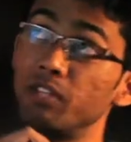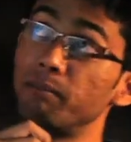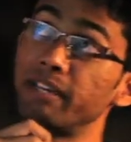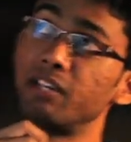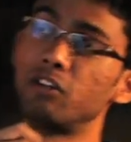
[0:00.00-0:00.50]
of
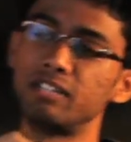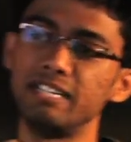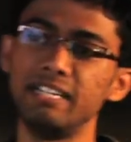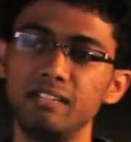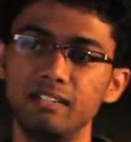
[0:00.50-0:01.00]
them I cannot
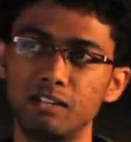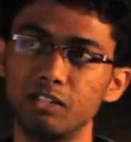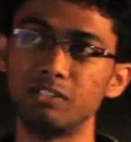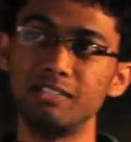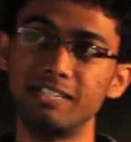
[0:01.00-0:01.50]
really
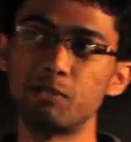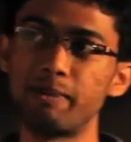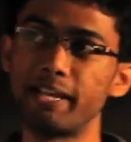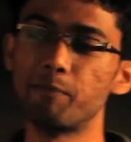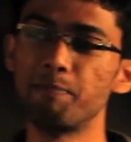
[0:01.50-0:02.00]

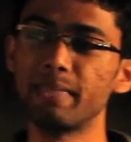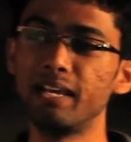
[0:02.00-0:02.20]
display.